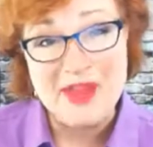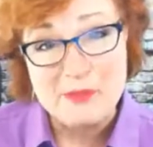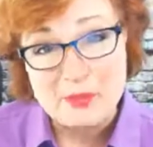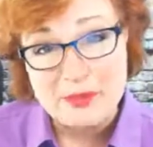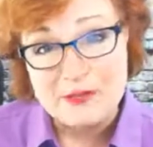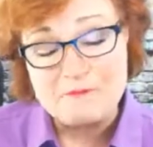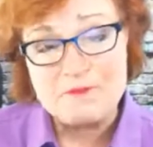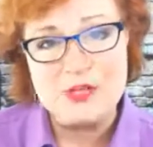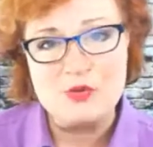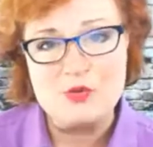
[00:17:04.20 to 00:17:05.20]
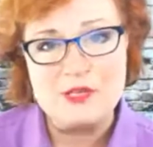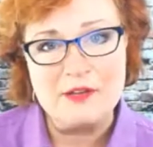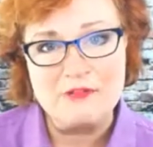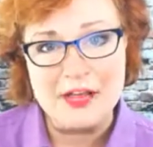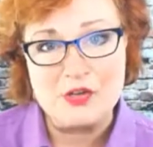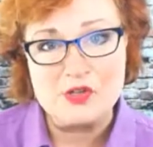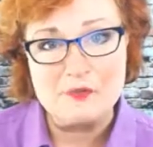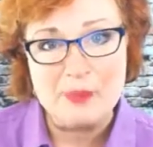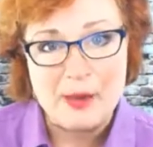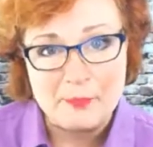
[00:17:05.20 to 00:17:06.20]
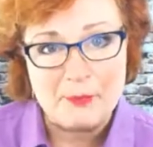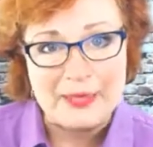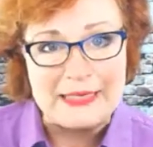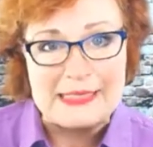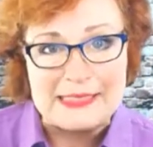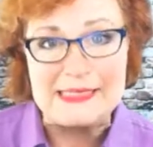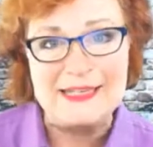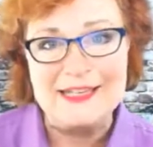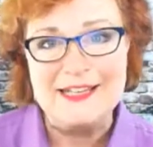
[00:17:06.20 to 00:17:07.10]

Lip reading: peppermint. Use the advantage of peppermint.